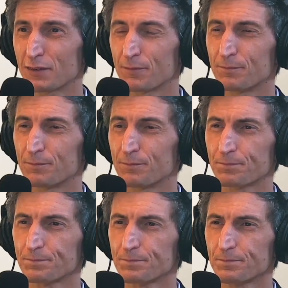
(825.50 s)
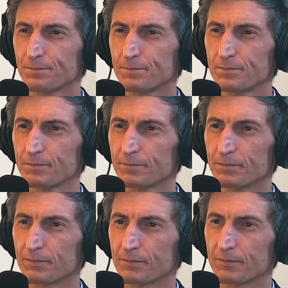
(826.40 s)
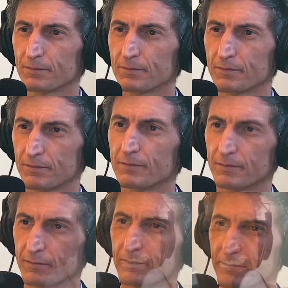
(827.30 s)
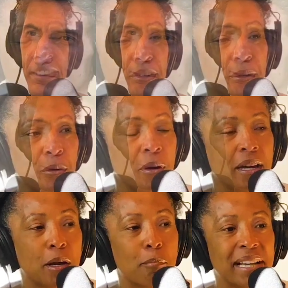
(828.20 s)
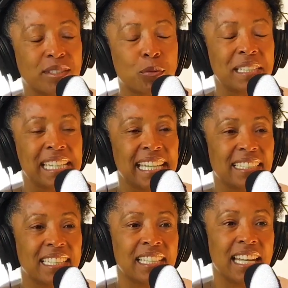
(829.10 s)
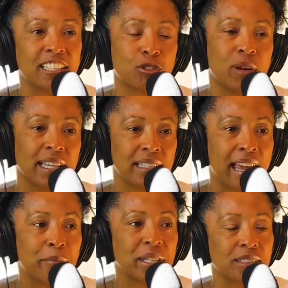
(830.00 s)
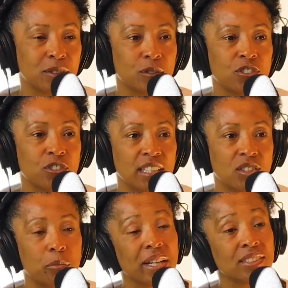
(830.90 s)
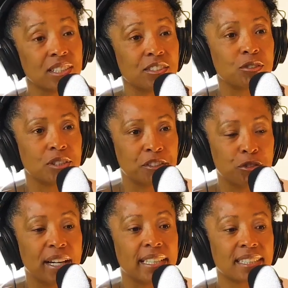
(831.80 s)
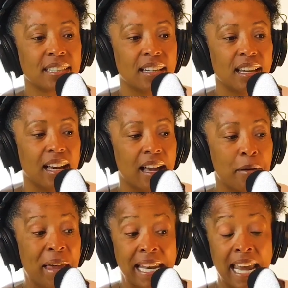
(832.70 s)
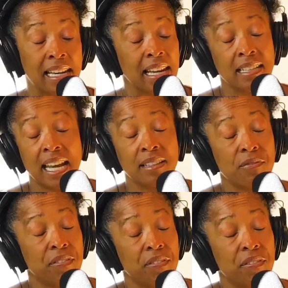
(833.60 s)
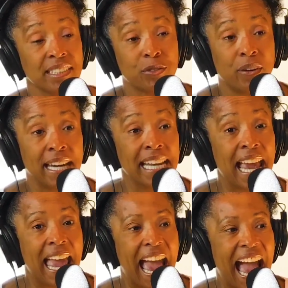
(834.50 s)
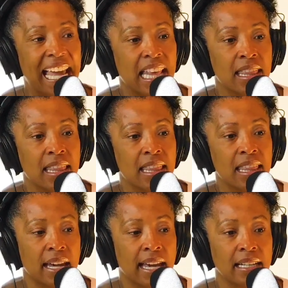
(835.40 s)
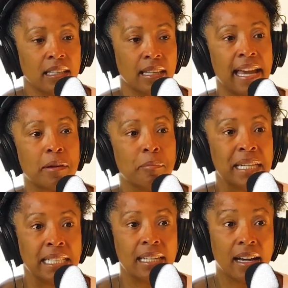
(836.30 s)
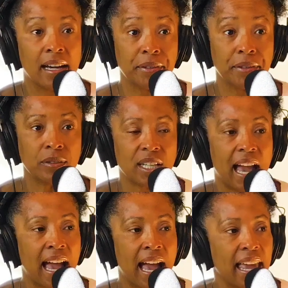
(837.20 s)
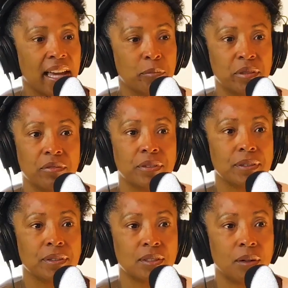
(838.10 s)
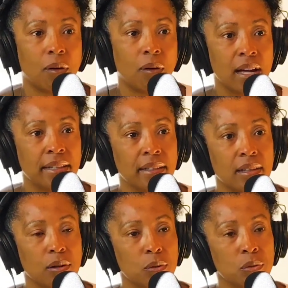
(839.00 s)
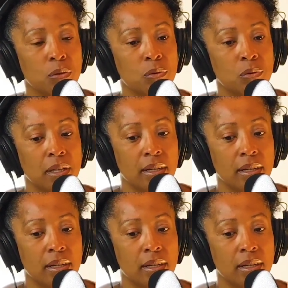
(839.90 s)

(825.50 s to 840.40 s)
I think that depends on who you are, right? So my 2018 National Economic Association presidential address, and fairness, right? I think that like many others, I had been focused on who